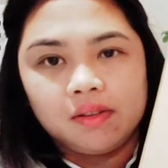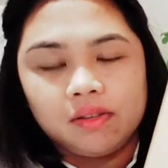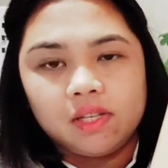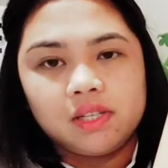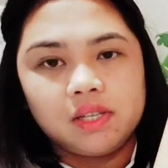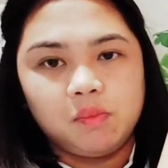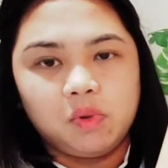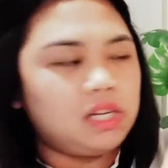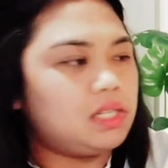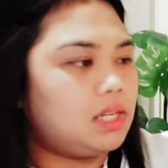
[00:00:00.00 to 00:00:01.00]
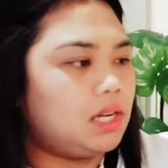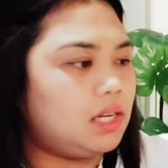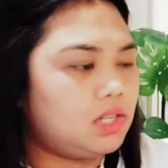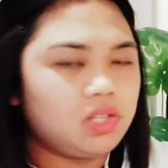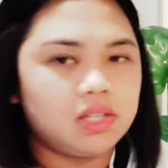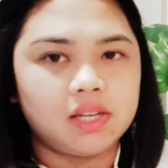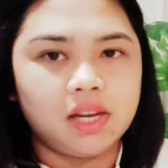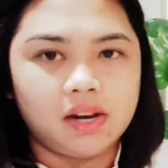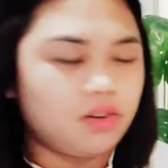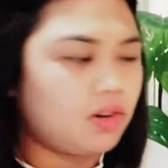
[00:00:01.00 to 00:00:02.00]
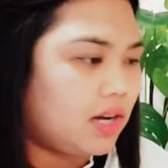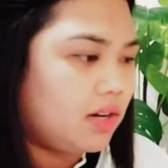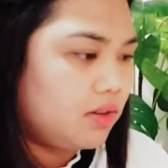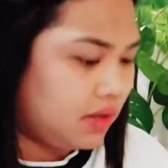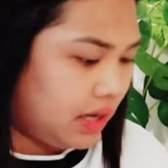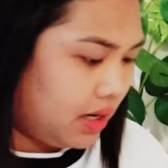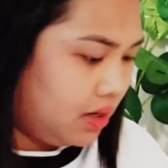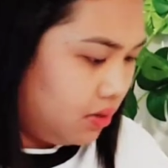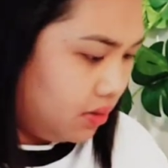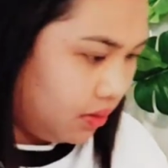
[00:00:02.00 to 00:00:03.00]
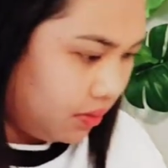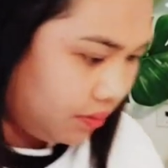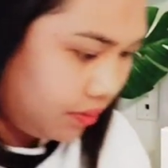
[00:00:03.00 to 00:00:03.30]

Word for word: Just simple as that. It's just a hair dryer stand, so